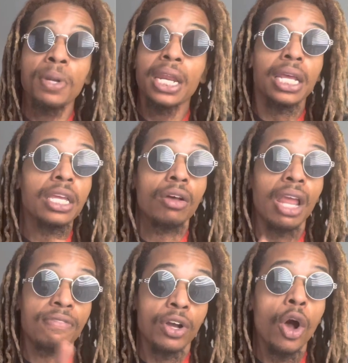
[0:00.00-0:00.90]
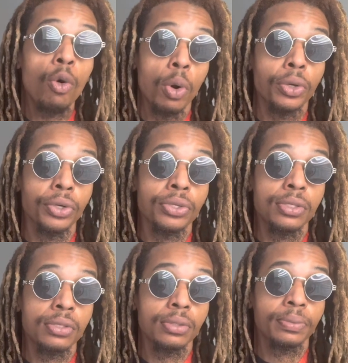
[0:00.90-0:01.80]
that are in your life are
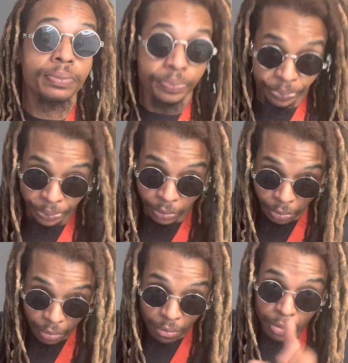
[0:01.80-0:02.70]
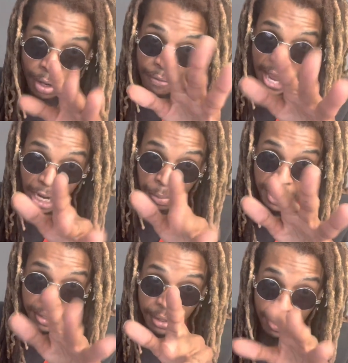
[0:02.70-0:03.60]
coworkers. Follow
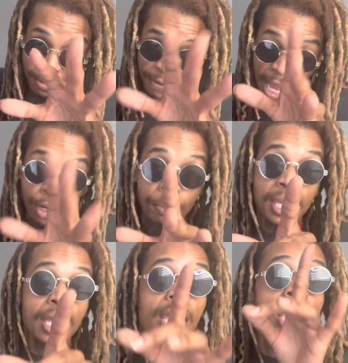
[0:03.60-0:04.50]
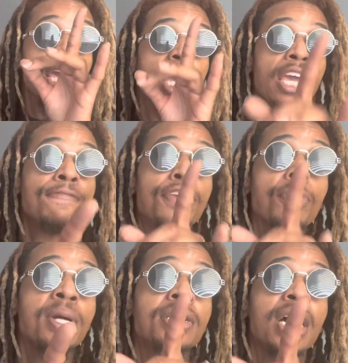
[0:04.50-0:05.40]
me. If you
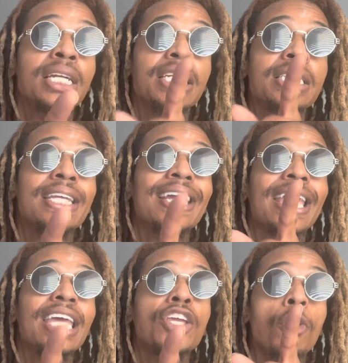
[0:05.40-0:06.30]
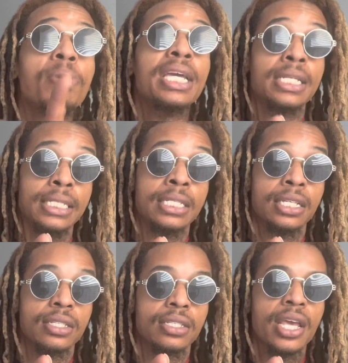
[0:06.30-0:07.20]
induct this nigga in your
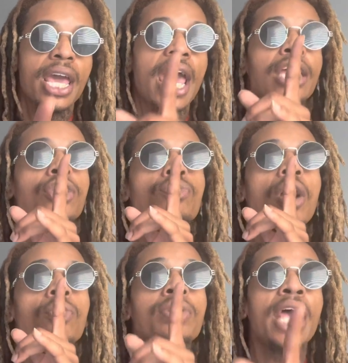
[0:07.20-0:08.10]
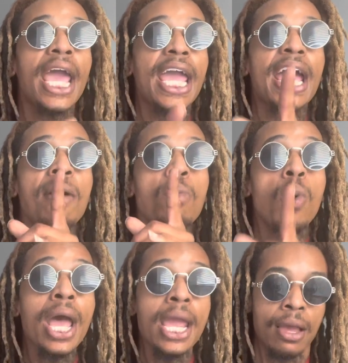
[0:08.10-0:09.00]
business, and you know damn
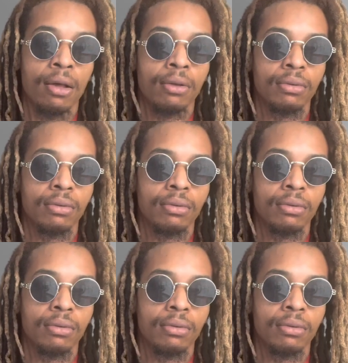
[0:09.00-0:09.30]
well